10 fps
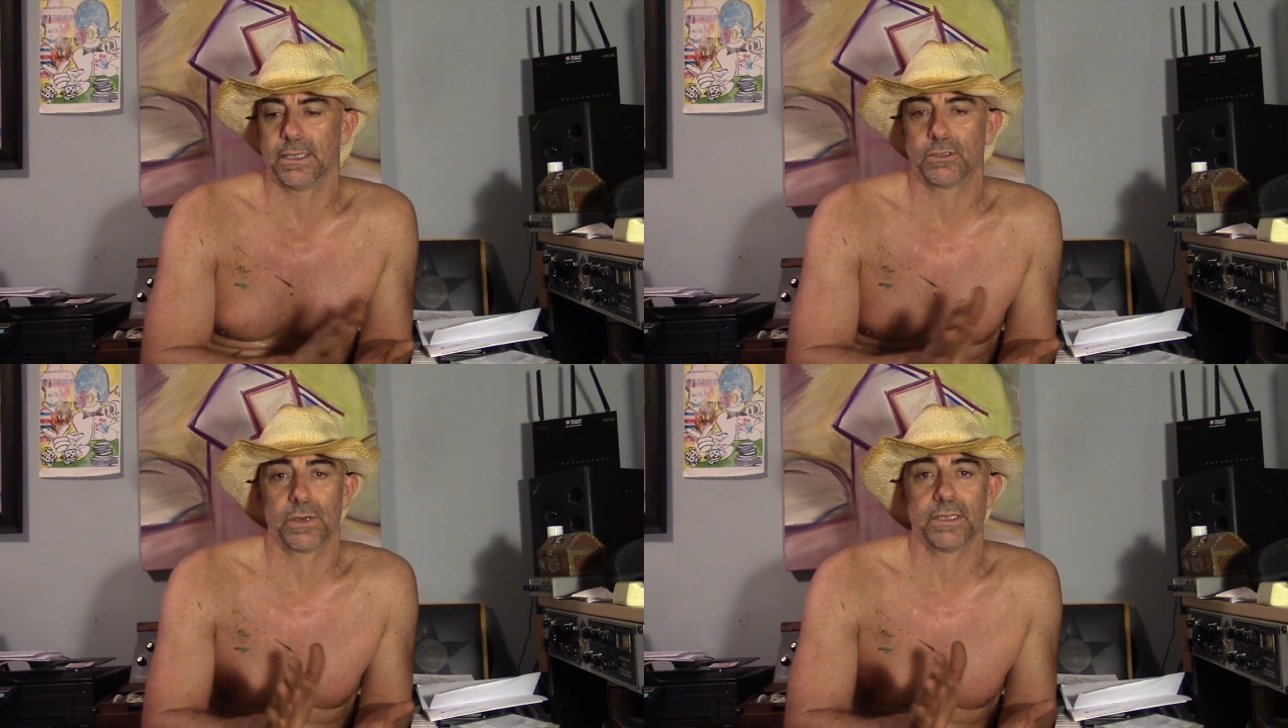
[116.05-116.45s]

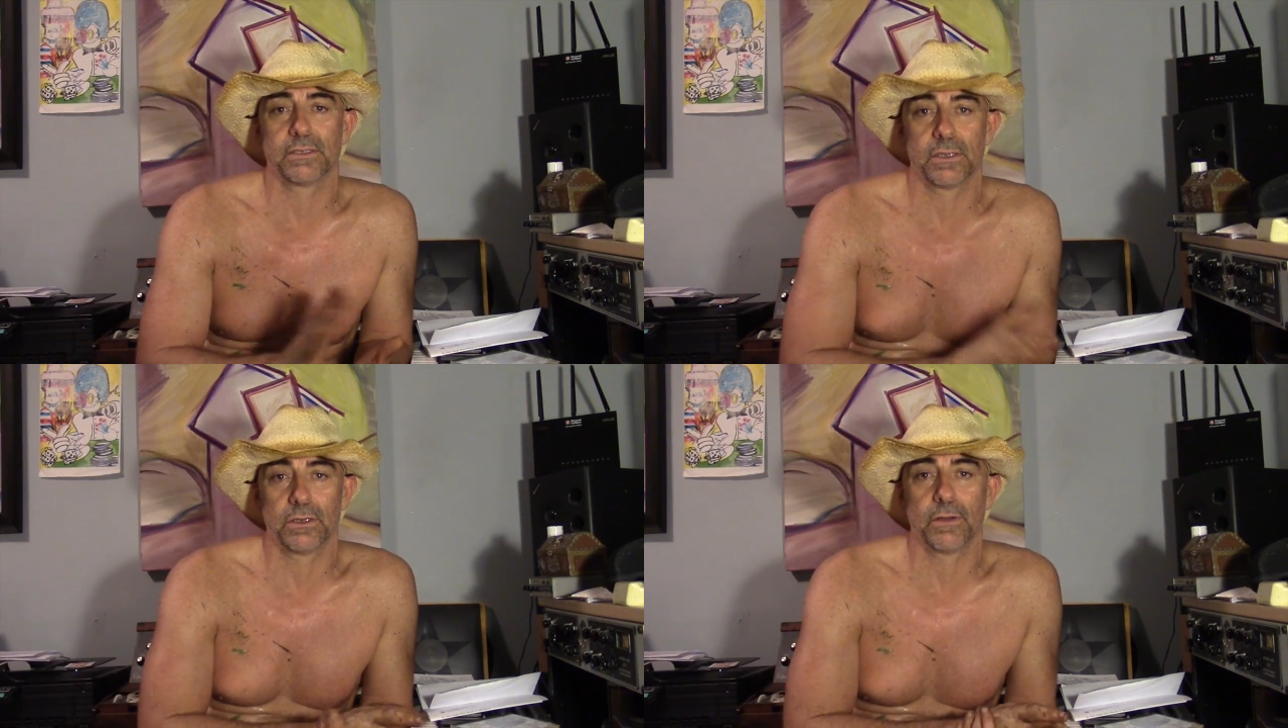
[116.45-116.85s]
it trains
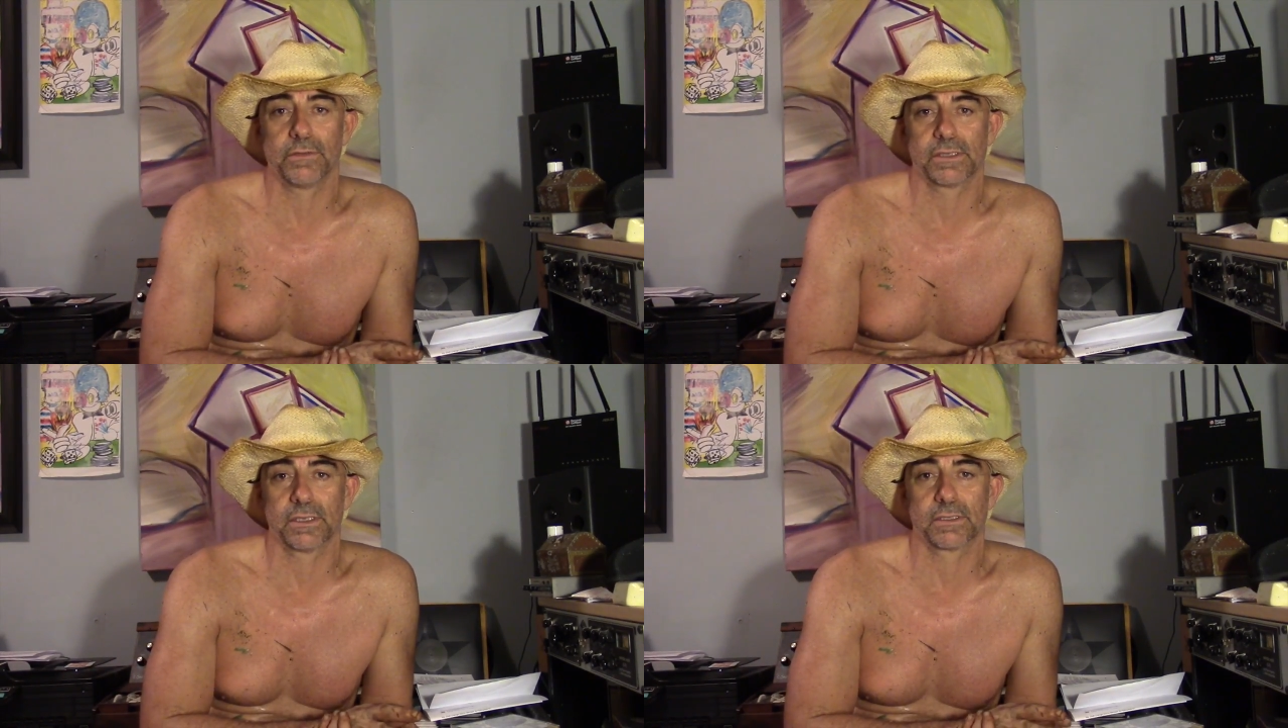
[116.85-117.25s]
their
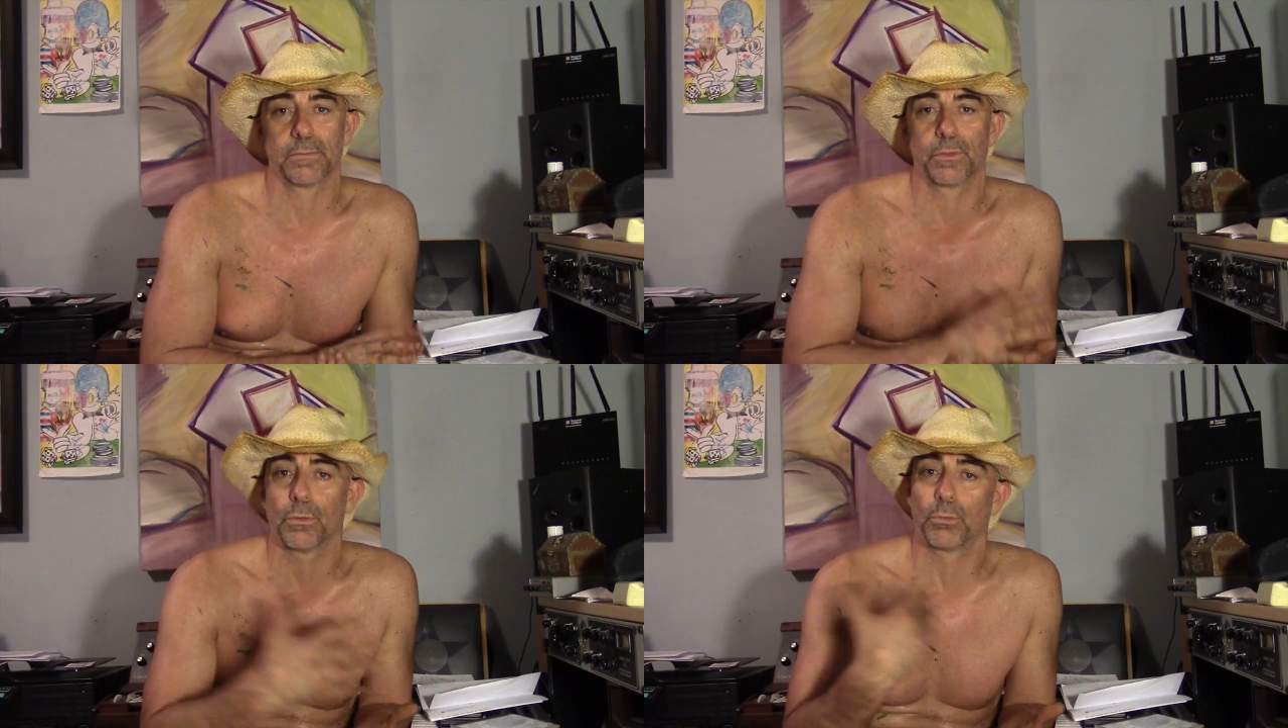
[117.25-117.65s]
nervous
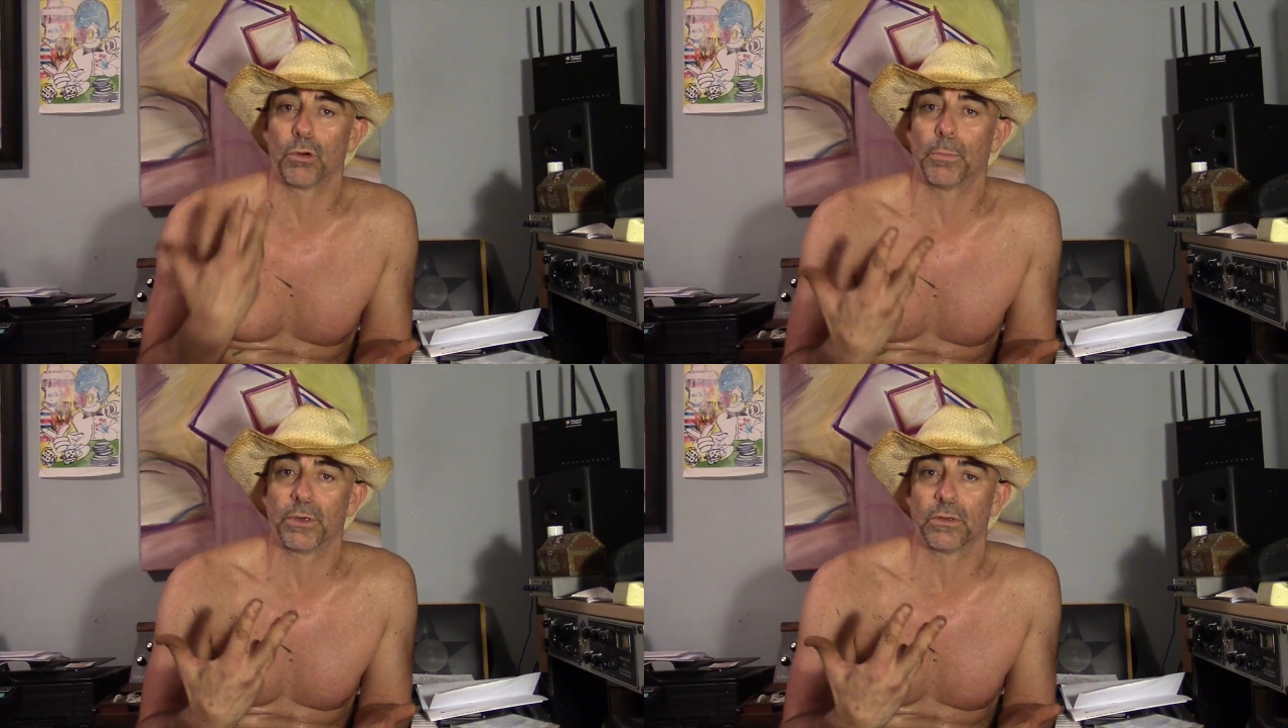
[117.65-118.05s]
system through
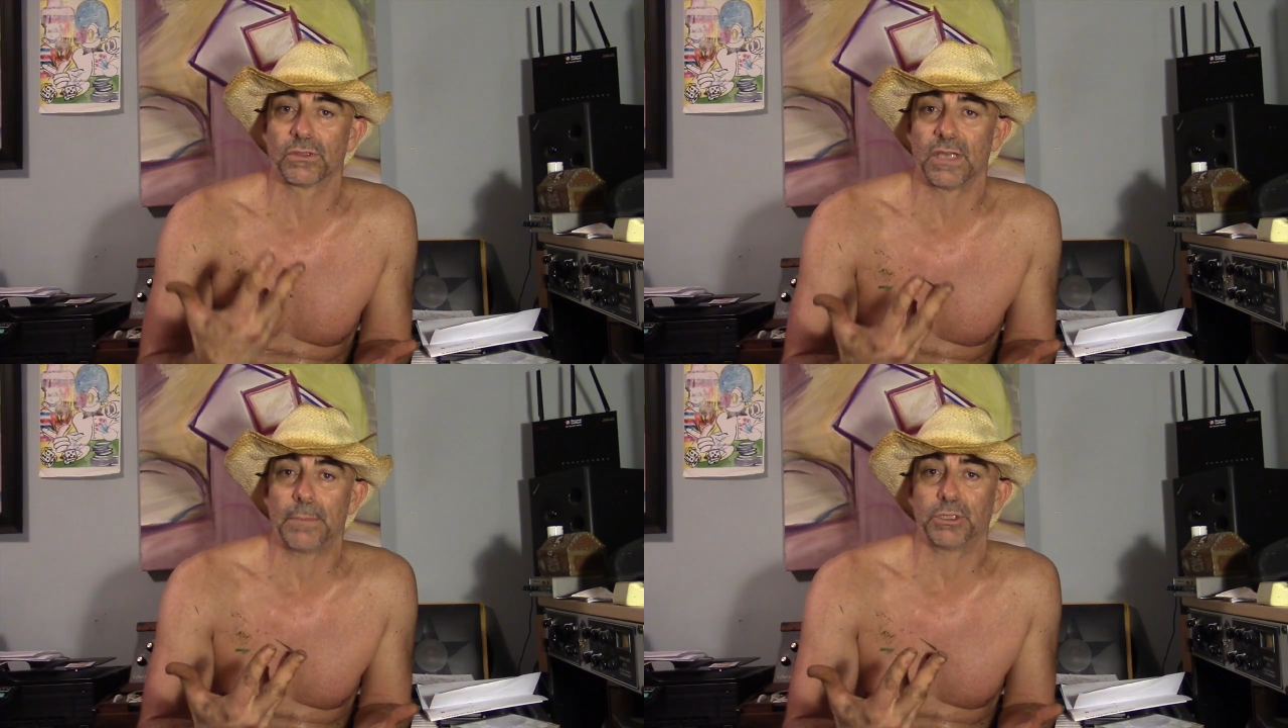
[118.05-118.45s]

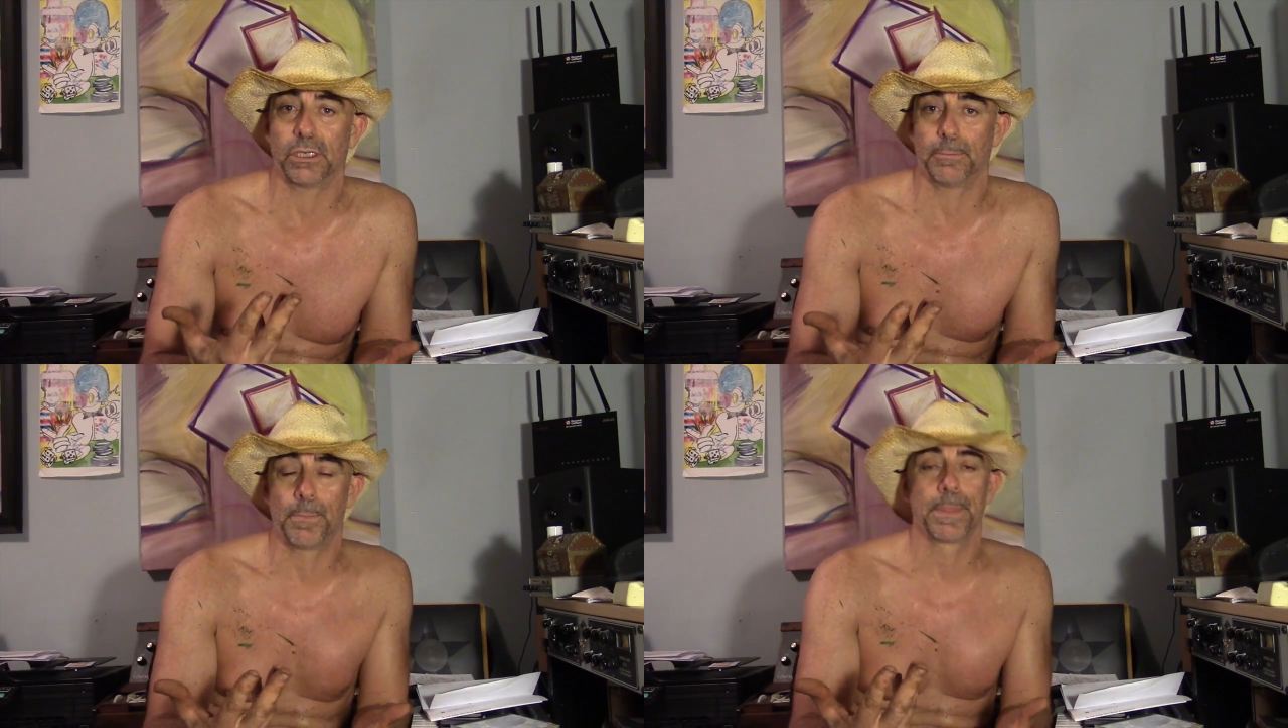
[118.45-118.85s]

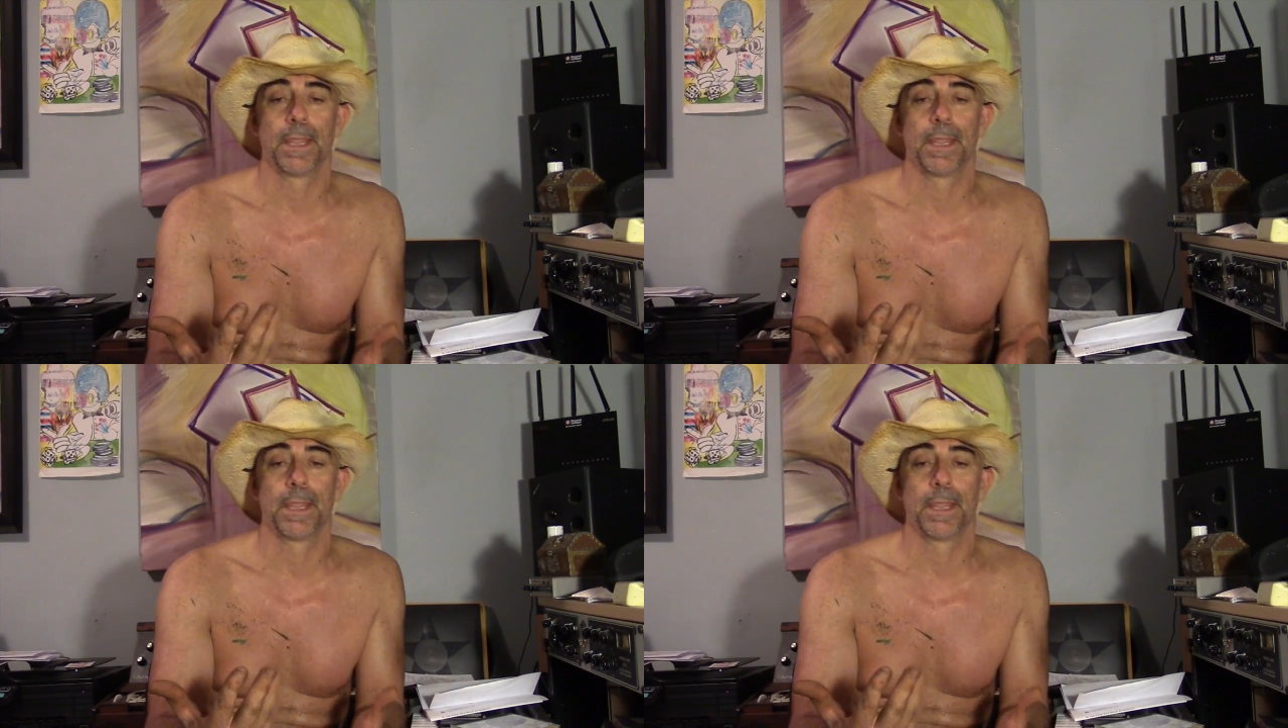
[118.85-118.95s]
proprioception